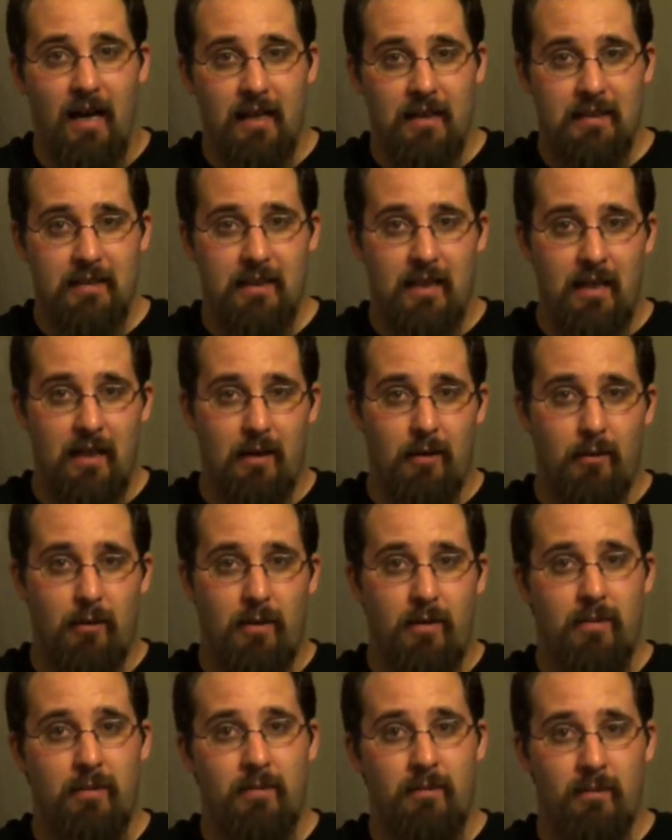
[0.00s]

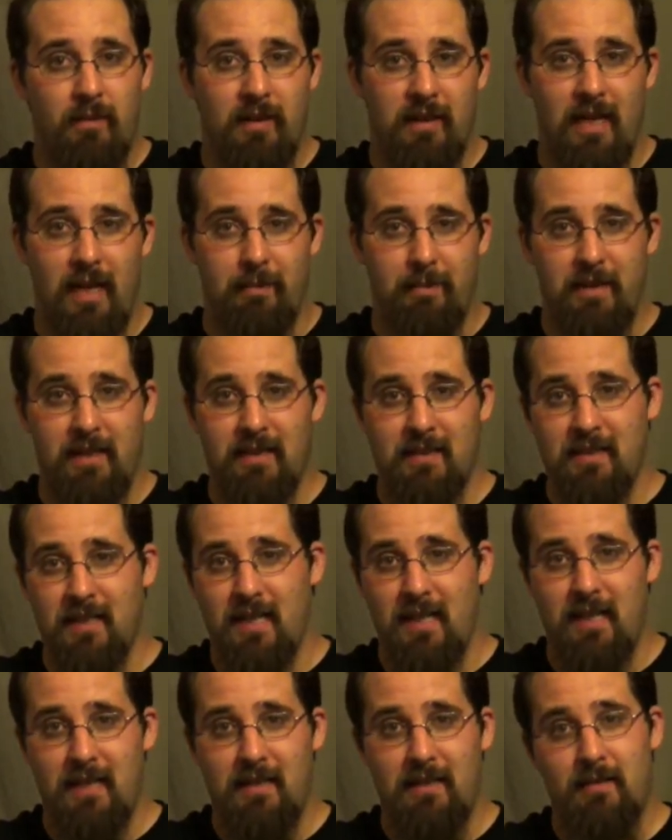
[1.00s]
So, with that being
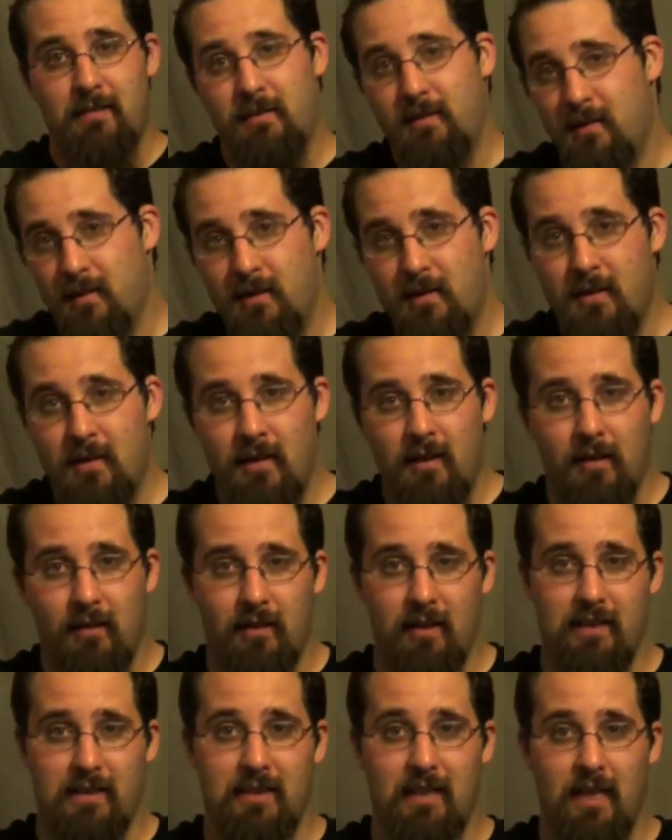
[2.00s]
said,
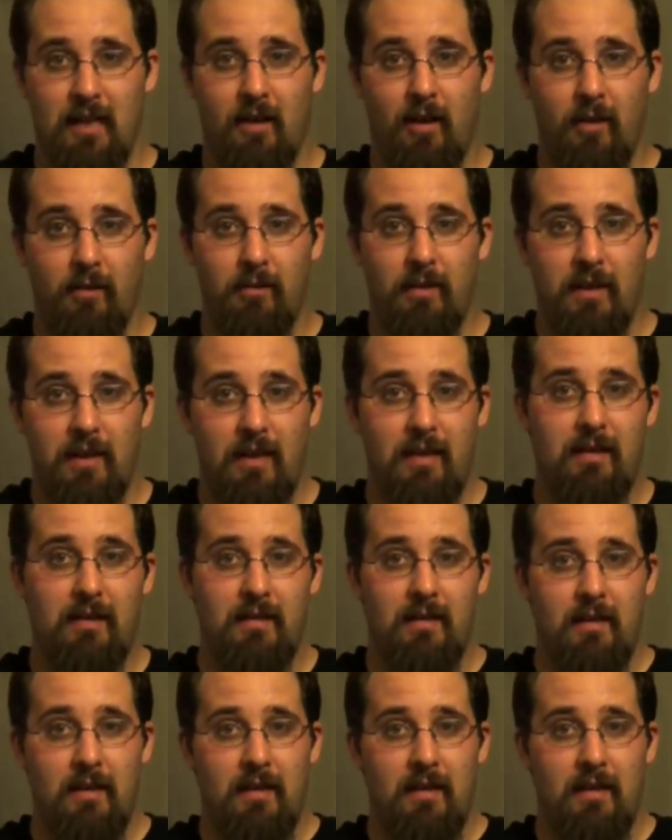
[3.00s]
let's get on with it.